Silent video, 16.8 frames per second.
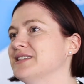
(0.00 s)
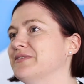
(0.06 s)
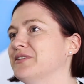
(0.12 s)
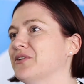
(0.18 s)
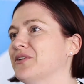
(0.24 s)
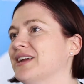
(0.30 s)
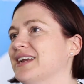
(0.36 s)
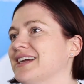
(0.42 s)
of
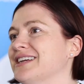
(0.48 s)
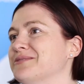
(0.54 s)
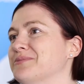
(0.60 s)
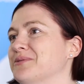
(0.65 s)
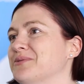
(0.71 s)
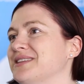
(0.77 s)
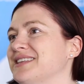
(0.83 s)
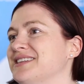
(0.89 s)
your
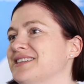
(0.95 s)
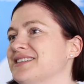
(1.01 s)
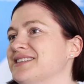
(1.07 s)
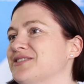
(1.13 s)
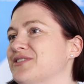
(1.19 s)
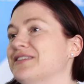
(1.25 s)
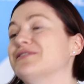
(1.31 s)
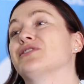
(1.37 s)
engagement with
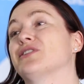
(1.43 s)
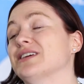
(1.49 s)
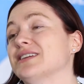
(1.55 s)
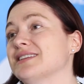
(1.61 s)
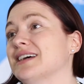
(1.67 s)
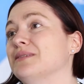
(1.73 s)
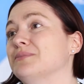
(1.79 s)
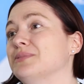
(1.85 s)
industry, for
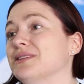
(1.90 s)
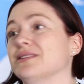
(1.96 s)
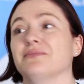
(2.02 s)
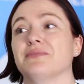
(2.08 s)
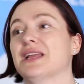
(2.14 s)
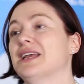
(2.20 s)
example.